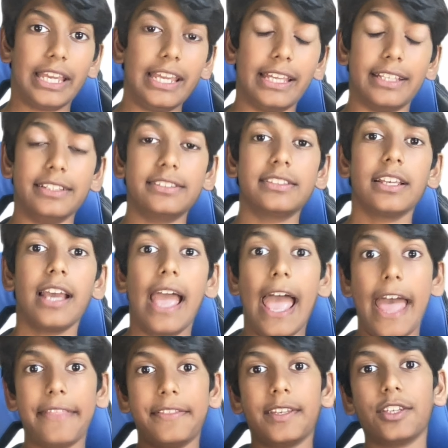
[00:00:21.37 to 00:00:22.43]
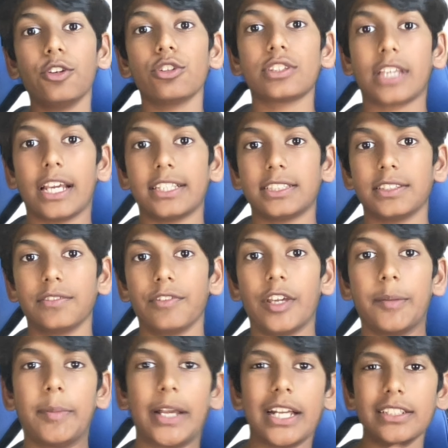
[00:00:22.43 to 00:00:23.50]
is and the use cases of
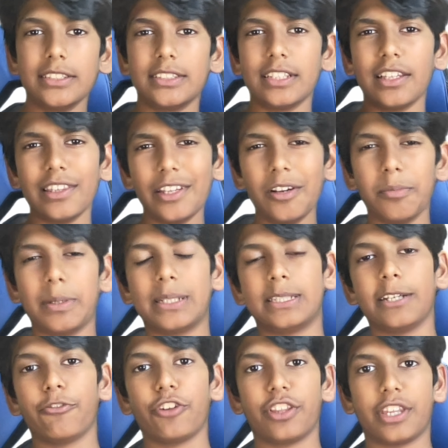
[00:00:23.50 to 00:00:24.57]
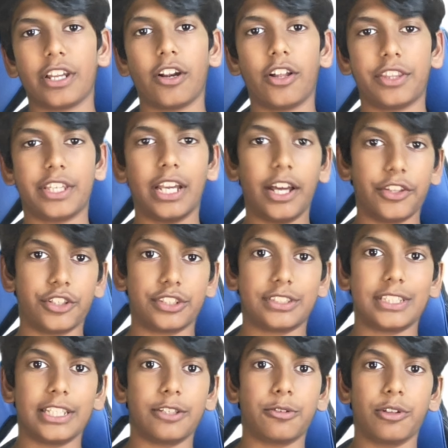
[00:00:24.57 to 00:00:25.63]
it because it's a little bit different than all the other
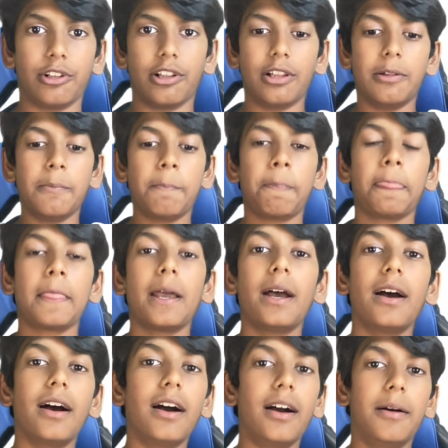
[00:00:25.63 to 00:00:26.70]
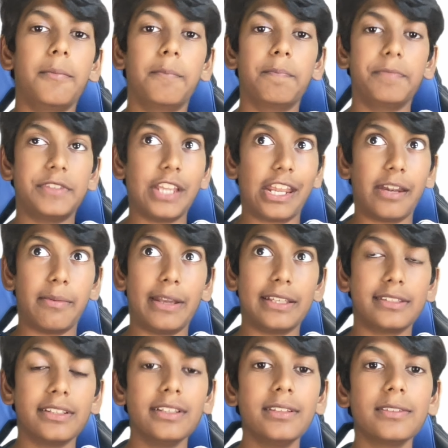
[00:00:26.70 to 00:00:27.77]
SQL um,
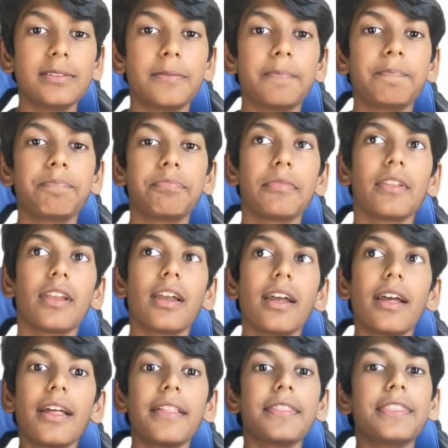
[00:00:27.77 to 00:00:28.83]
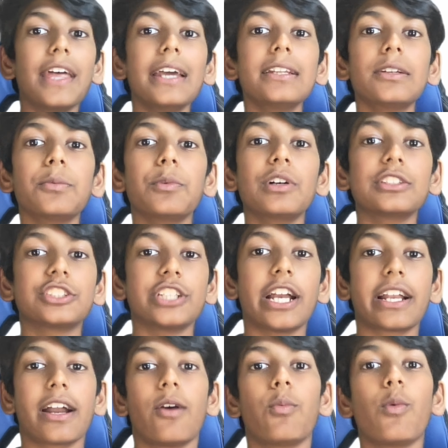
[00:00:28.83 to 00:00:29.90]
databases. Then we'll
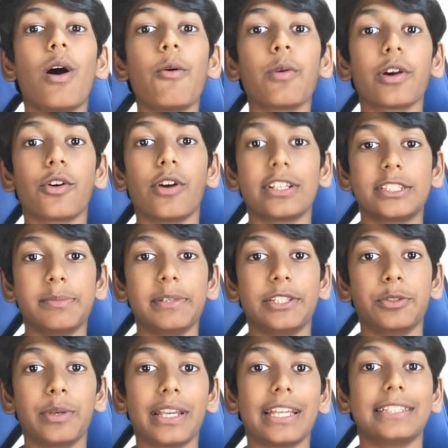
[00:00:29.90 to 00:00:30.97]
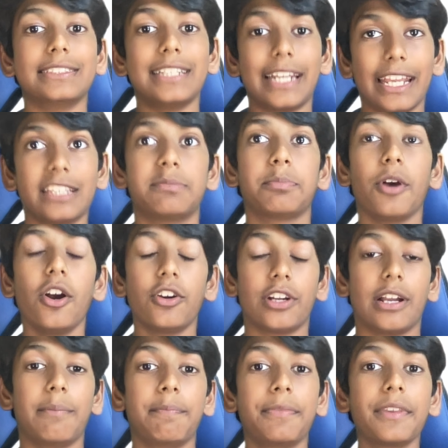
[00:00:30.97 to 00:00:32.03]
check out what we're going to be doing in today's program.